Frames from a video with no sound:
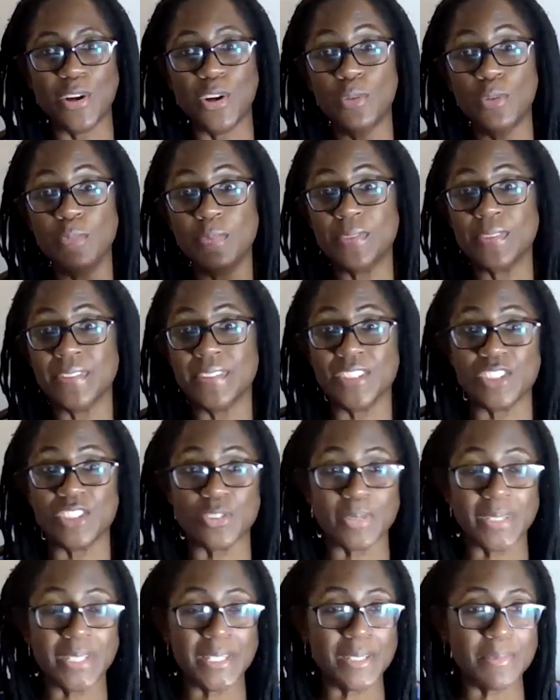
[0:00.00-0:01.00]
hopes and
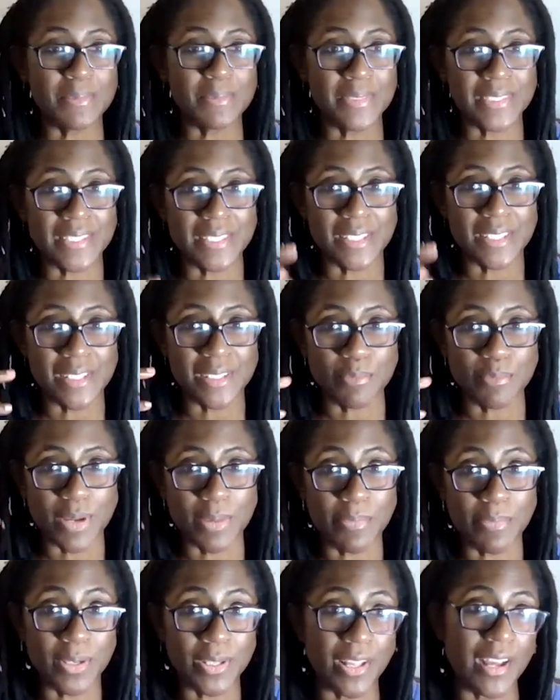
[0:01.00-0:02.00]
dreams and
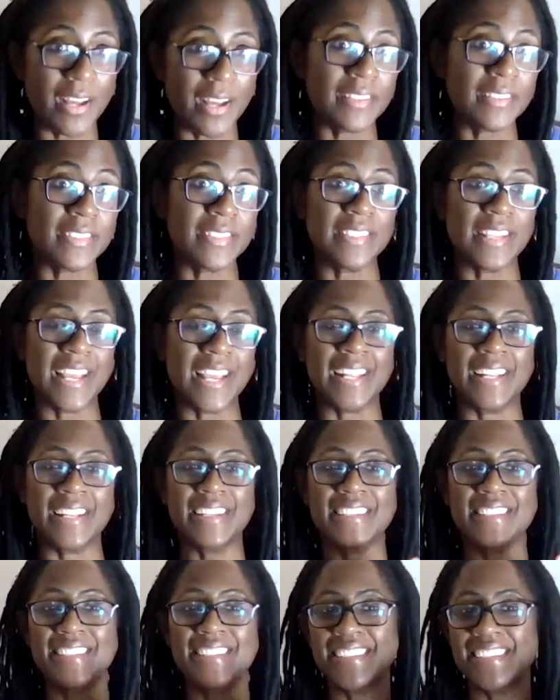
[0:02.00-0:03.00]
memory loss
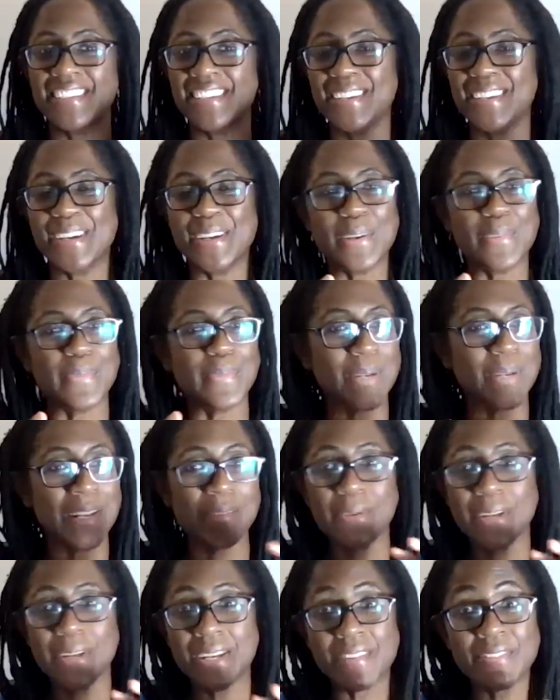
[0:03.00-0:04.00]
and
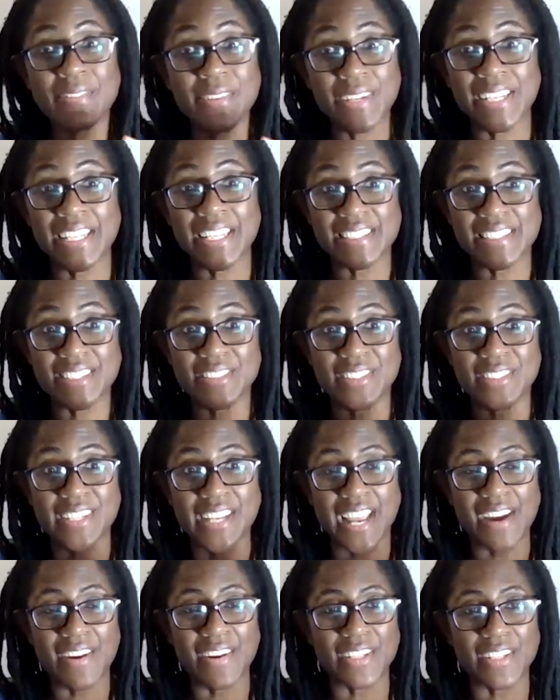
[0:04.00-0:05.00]
wh- whatever it is, there's a
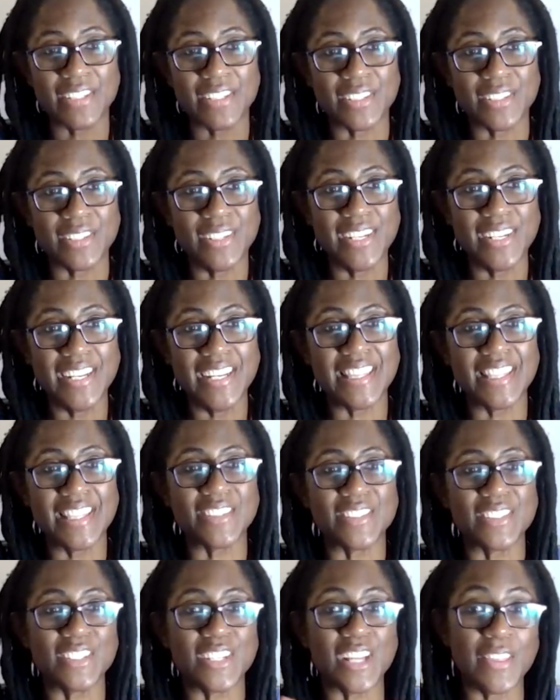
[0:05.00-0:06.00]
character.
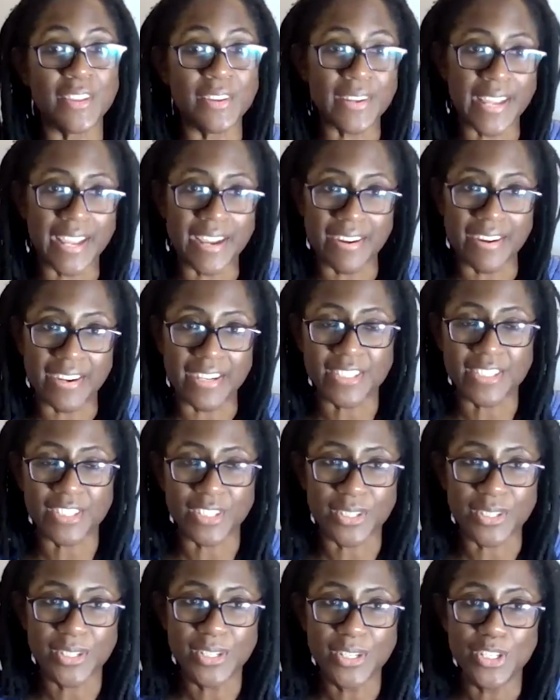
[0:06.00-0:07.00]
There's another
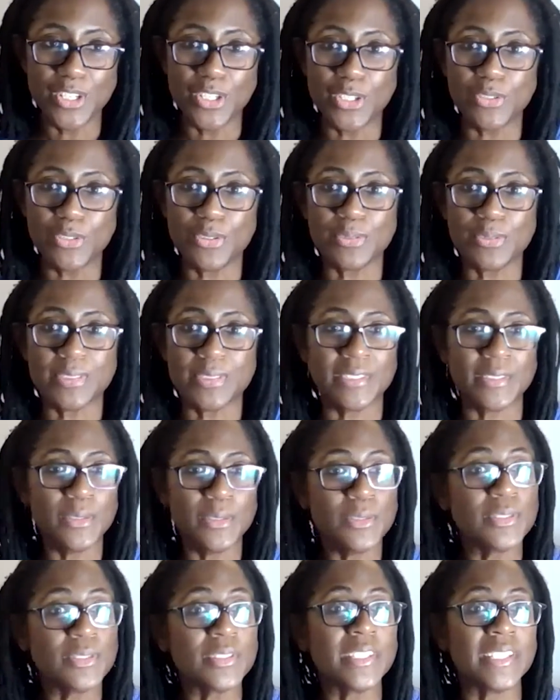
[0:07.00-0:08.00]
character who's
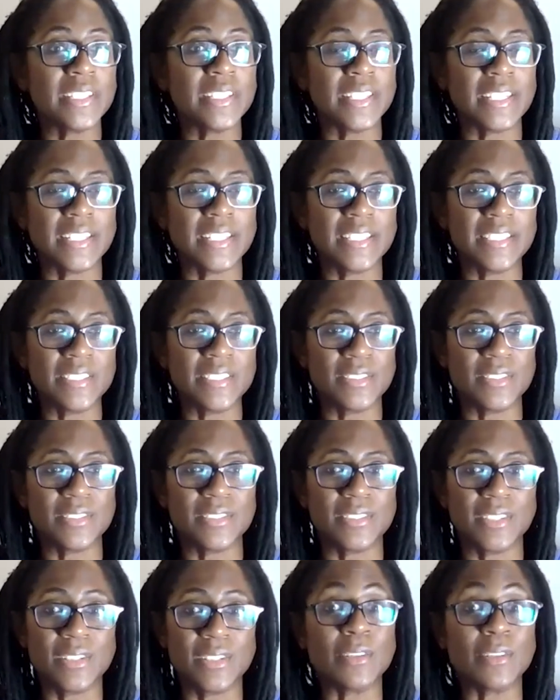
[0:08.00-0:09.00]
usually a, a,
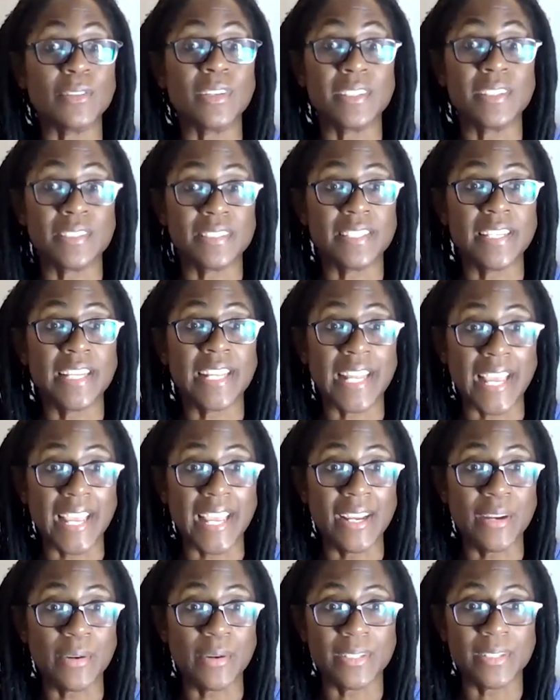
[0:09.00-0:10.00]
a
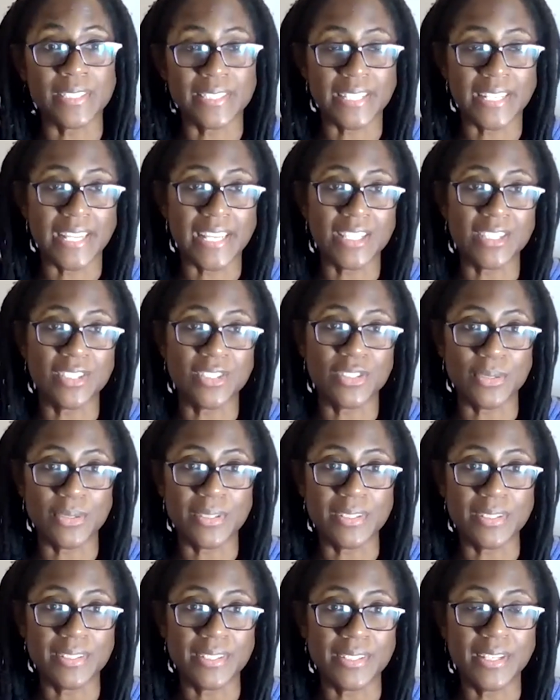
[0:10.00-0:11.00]
CNA or a CNA
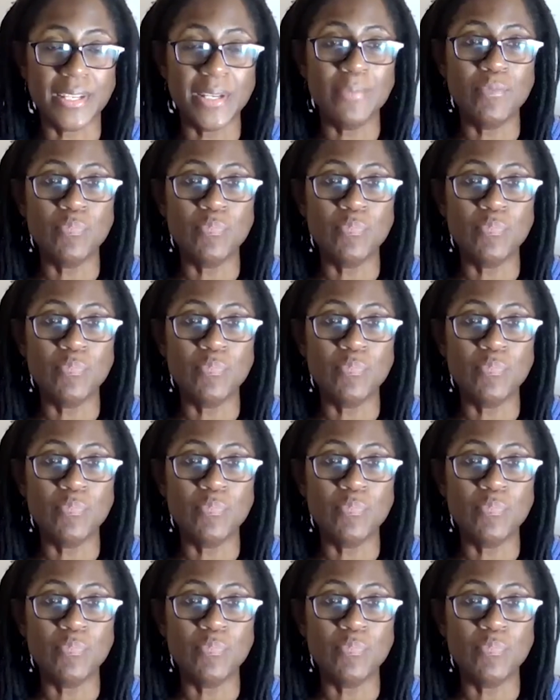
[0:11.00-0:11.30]
student.